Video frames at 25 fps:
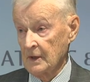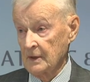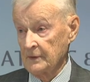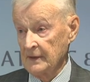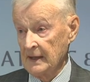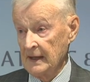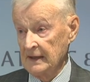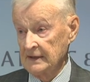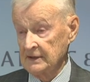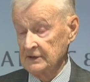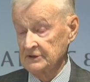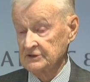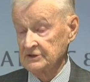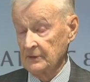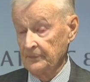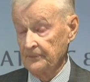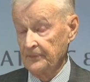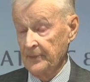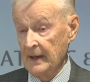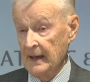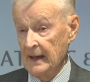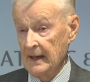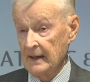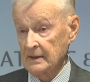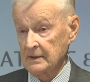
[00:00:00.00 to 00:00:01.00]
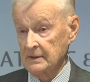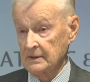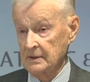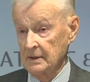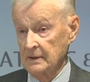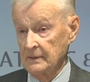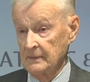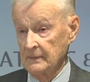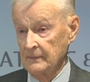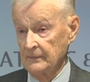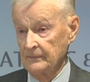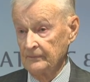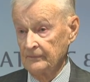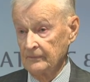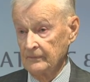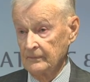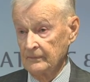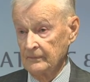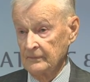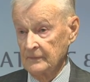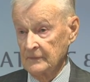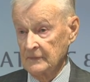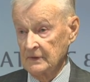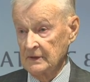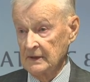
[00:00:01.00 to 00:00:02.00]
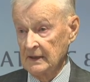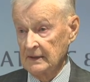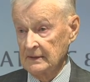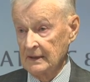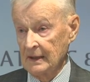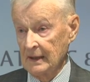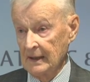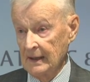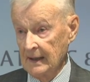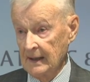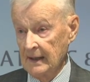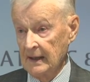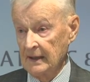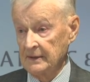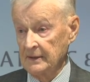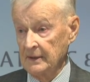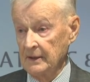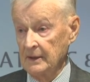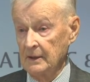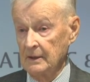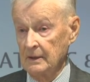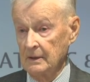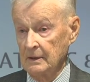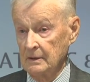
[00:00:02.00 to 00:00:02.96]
That is a pact that led